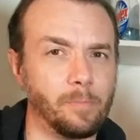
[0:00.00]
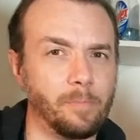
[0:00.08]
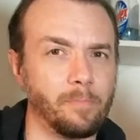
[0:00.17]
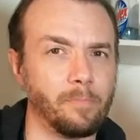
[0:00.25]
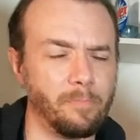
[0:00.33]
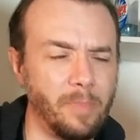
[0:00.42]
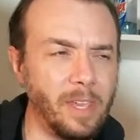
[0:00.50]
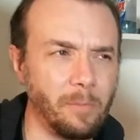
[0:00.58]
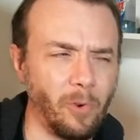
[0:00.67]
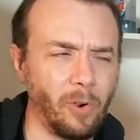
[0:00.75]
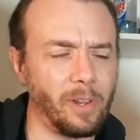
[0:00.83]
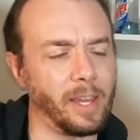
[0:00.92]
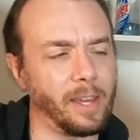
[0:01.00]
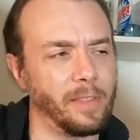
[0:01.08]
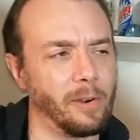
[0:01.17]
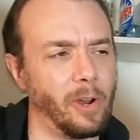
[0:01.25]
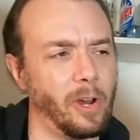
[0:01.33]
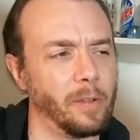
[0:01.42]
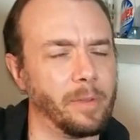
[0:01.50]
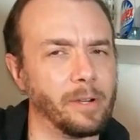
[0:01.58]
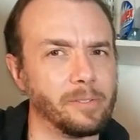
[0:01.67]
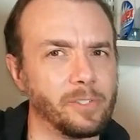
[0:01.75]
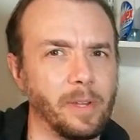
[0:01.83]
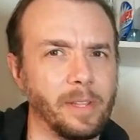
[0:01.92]
as being more like their alt
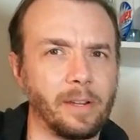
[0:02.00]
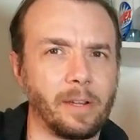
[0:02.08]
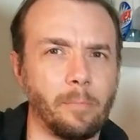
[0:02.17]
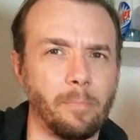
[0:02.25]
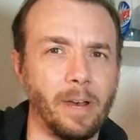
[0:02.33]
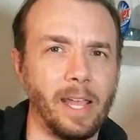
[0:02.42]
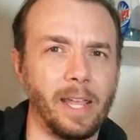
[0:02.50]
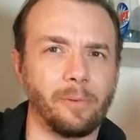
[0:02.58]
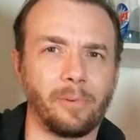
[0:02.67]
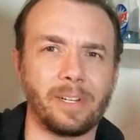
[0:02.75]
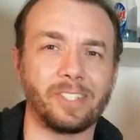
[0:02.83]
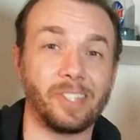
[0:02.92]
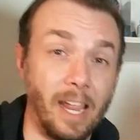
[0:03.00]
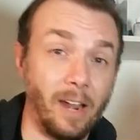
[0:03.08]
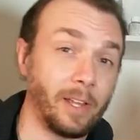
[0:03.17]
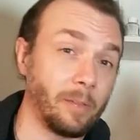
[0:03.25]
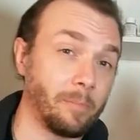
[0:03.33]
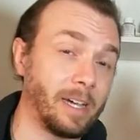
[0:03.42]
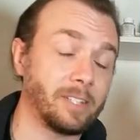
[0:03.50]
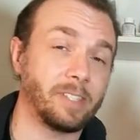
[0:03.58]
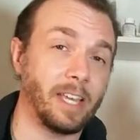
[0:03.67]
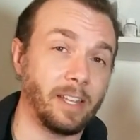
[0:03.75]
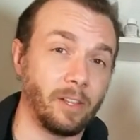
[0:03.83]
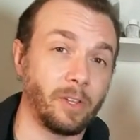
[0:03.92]
modes when they're combined, whereas the aerial bots
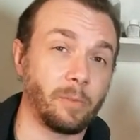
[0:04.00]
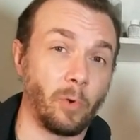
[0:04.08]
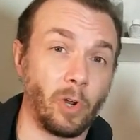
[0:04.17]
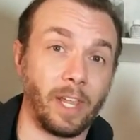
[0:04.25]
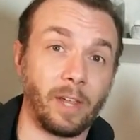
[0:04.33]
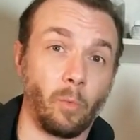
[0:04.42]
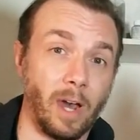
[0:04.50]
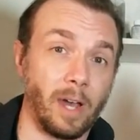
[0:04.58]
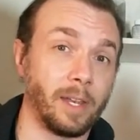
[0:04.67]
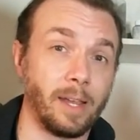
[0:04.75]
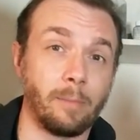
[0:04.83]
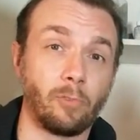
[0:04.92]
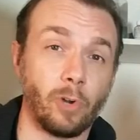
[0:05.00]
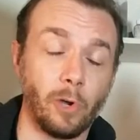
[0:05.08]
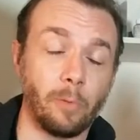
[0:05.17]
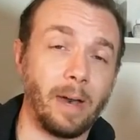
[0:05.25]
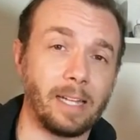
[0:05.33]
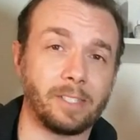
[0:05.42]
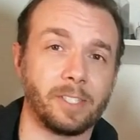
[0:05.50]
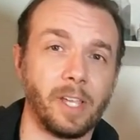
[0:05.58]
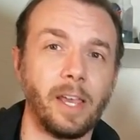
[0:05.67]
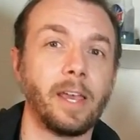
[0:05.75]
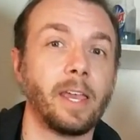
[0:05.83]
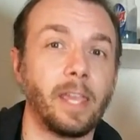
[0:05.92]
tend to look more like wadded up
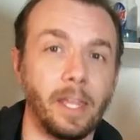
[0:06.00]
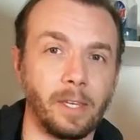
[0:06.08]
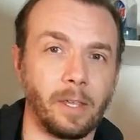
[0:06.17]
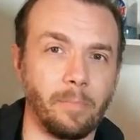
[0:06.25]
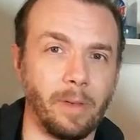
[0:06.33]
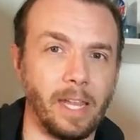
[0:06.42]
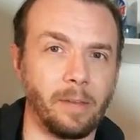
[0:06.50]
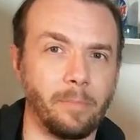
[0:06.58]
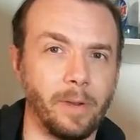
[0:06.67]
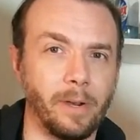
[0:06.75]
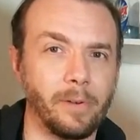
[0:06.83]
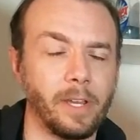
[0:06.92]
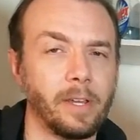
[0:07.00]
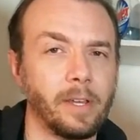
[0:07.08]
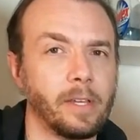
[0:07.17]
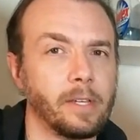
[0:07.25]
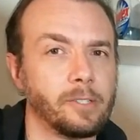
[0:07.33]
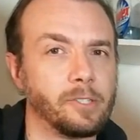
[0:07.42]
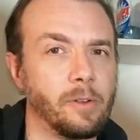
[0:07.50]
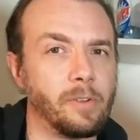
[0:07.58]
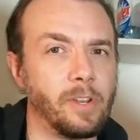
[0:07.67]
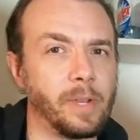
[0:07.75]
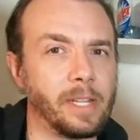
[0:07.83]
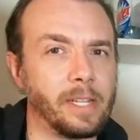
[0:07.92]
robots in combined mode. So
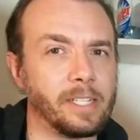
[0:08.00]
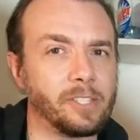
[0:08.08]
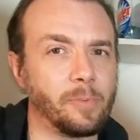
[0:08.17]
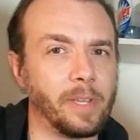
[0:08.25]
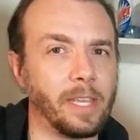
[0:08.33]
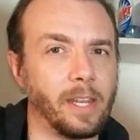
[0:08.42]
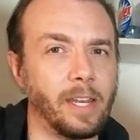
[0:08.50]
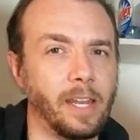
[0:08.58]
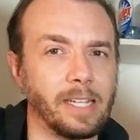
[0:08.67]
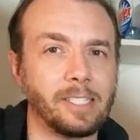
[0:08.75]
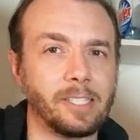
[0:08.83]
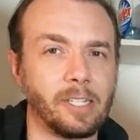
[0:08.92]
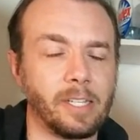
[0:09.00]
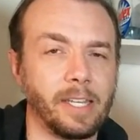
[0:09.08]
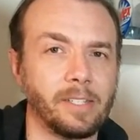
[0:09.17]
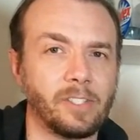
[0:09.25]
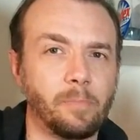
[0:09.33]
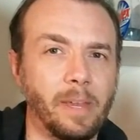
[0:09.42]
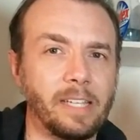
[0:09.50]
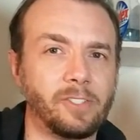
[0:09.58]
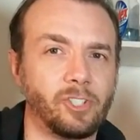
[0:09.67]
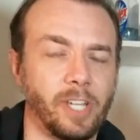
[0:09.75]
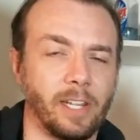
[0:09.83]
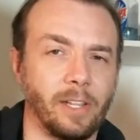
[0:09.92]
doing this, we get a nice clean
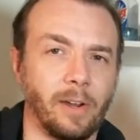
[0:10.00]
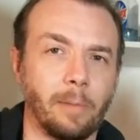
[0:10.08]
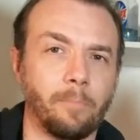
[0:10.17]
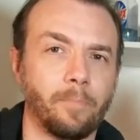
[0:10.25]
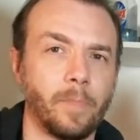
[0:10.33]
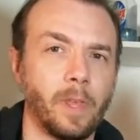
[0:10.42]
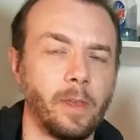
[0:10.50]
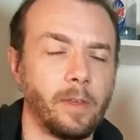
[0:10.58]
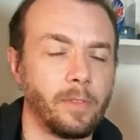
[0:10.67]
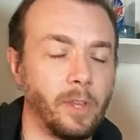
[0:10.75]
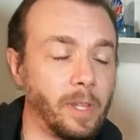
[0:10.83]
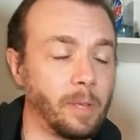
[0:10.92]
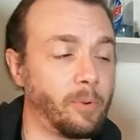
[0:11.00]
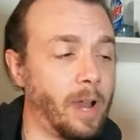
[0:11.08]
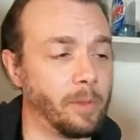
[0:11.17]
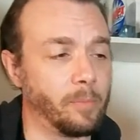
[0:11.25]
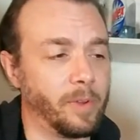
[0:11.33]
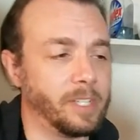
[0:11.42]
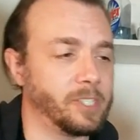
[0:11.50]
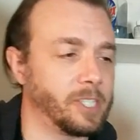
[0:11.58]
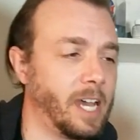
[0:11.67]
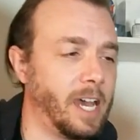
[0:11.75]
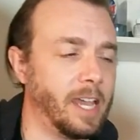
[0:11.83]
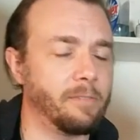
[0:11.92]
space shuttle arm. The only problem with this
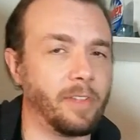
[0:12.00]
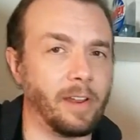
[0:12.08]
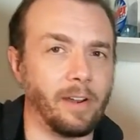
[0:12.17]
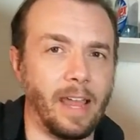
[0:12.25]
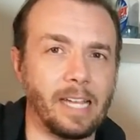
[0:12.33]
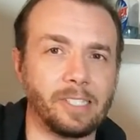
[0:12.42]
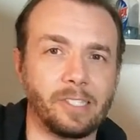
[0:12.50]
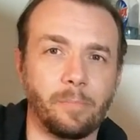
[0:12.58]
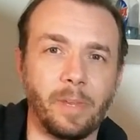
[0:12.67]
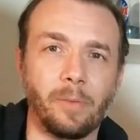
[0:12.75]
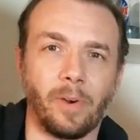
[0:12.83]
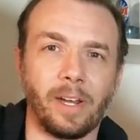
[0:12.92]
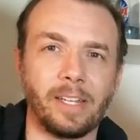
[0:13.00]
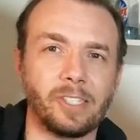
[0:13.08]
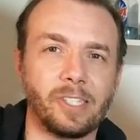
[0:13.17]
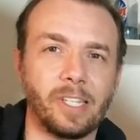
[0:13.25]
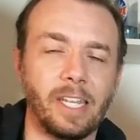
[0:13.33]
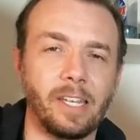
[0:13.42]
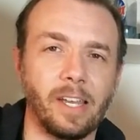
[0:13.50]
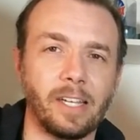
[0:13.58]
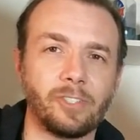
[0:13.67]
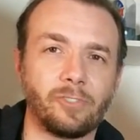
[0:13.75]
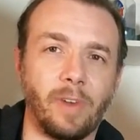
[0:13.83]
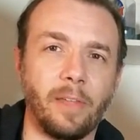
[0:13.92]
guy, if there has to be one, is that he
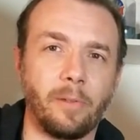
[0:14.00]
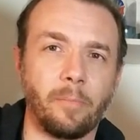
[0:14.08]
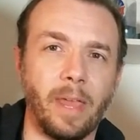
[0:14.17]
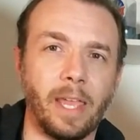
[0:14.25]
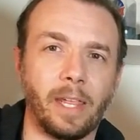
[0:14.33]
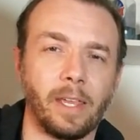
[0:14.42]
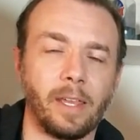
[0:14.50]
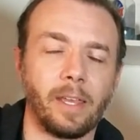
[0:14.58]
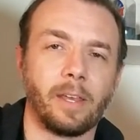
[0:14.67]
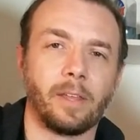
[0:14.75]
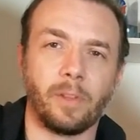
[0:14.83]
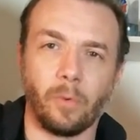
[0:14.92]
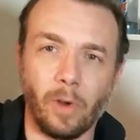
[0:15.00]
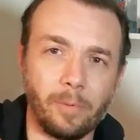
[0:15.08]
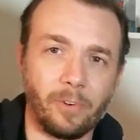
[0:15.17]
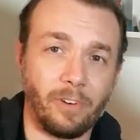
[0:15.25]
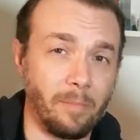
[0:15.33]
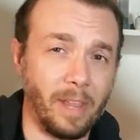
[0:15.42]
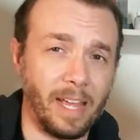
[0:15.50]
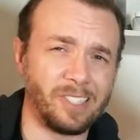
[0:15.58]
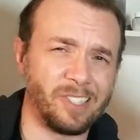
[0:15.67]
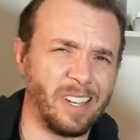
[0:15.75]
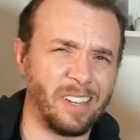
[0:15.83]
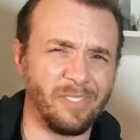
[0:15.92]
does rather make the Warbotron
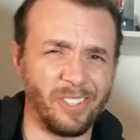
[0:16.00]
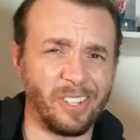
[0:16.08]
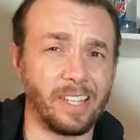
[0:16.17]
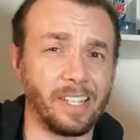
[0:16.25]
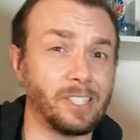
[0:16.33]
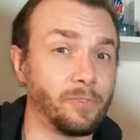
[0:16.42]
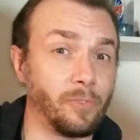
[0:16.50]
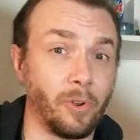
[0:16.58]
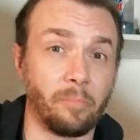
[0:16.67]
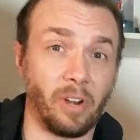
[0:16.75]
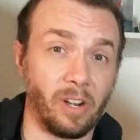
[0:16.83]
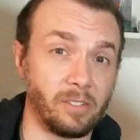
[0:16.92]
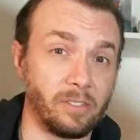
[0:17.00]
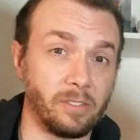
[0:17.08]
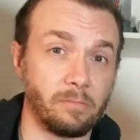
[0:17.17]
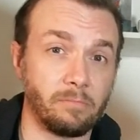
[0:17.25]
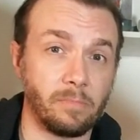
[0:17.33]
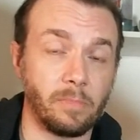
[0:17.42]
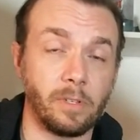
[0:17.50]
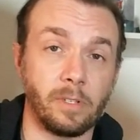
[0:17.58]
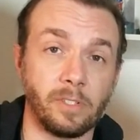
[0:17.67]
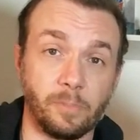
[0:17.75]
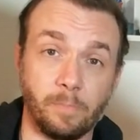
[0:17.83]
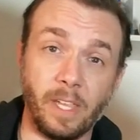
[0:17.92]
Blastoff look like he's for the birds.
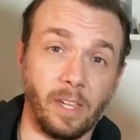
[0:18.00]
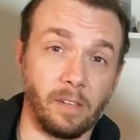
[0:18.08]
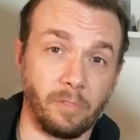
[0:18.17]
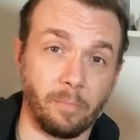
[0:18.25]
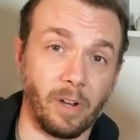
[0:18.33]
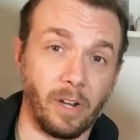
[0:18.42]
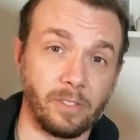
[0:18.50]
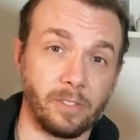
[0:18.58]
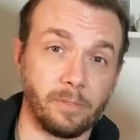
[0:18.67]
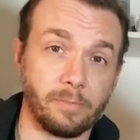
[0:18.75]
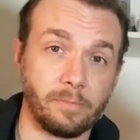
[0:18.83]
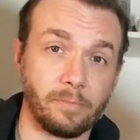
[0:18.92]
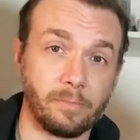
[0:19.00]
And speaking of the birds,